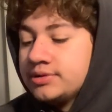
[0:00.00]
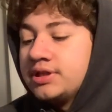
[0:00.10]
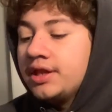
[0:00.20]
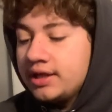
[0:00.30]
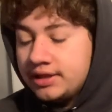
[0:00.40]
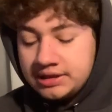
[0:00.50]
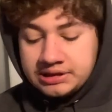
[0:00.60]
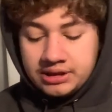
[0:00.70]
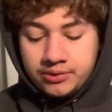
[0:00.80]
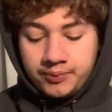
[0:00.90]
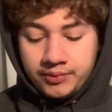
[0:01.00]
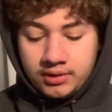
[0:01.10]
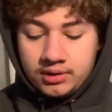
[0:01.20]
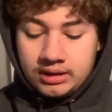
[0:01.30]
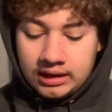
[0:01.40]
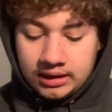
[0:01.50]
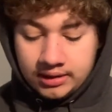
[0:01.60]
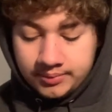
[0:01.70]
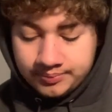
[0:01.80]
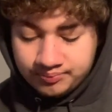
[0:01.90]
I like these though.
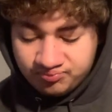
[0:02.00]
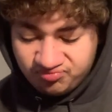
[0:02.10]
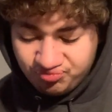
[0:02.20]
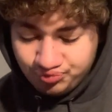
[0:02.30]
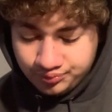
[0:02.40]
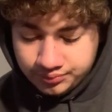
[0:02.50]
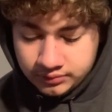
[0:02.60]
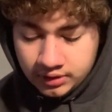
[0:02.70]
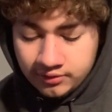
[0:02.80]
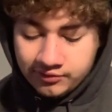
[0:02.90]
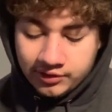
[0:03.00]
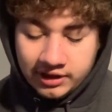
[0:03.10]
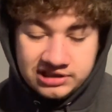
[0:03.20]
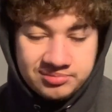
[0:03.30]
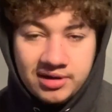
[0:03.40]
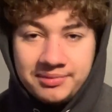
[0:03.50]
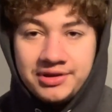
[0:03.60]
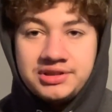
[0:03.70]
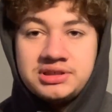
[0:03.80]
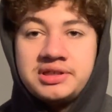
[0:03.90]
For like
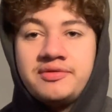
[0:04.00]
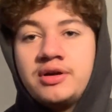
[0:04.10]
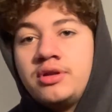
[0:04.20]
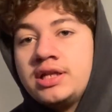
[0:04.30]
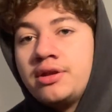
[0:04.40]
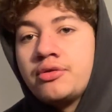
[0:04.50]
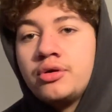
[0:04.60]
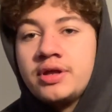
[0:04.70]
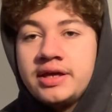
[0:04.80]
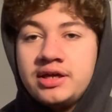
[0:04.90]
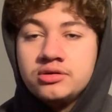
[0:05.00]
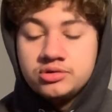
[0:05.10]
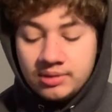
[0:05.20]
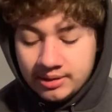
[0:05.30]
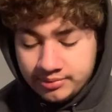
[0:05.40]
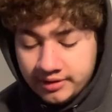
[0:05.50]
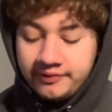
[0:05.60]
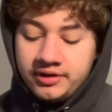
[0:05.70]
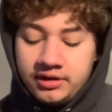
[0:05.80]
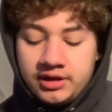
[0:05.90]
smallmouth and stuff, I don't like to throw like a huge popper. I
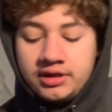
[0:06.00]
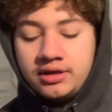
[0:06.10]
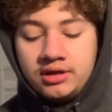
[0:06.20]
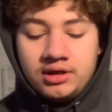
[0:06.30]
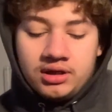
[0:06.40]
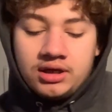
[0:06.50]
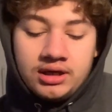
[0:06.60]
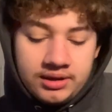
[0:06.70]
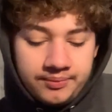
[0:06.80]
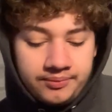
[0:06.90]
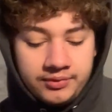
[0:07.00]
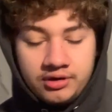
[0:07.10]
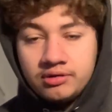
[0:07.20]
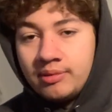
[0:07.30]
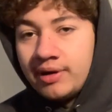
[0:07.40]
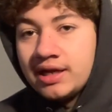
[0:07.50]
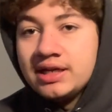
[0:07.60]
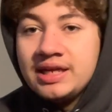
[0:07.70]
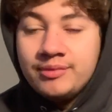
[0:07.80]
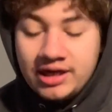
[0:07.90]
feel like you know, it might
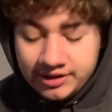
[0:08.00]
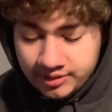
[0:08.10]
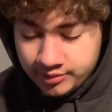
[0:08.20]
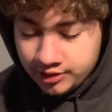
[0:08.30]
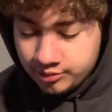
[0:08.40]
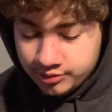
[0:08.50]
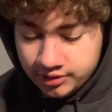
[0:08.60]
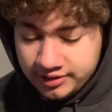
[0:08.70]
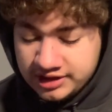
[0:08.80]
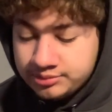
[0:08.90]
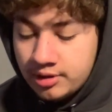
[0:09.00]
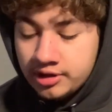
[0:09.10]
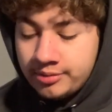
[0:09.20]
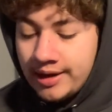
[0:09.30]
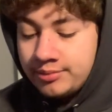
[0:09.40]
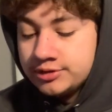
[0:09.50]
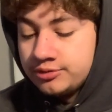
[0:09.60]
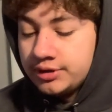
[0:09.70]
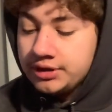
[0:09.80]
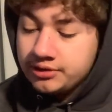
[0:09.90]
intimidate them a little more. These smaller poppers
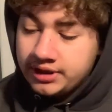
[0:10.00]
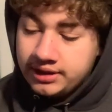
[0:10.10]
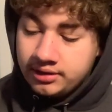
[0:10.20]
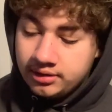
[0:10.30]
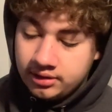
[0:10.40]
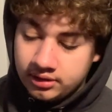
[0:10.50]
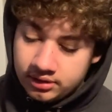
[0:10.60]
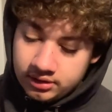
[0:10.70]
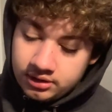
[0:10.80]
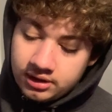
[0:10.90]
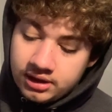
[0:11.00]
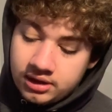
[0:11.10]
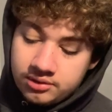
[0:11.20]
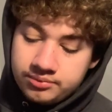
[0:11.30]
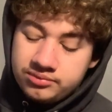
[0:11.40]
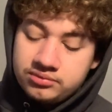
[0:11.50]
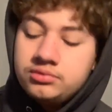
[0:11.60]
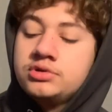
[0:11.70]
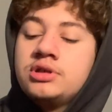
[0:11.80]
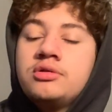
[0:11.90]
work great.
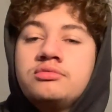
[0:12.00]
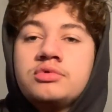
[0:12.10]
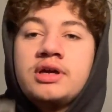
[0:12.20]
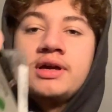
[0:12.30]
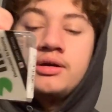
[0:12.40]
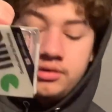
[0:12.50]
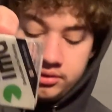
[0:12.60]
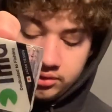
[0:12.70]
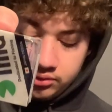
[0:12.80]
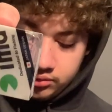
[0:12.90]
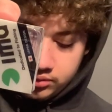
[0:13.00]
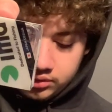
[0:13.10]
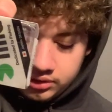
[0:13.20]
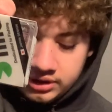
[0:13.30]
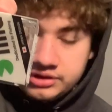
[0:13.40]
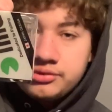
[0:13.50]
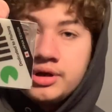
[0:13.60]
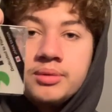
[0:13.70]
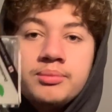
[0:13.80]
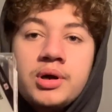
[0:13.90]
So I got this one
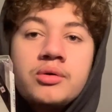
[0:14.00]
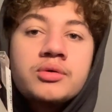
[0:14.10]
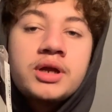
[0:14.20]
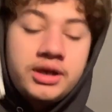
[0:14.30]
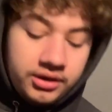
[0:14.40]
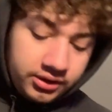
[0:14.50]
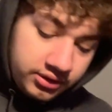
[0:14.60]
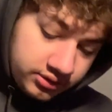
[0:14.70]
in bone right here.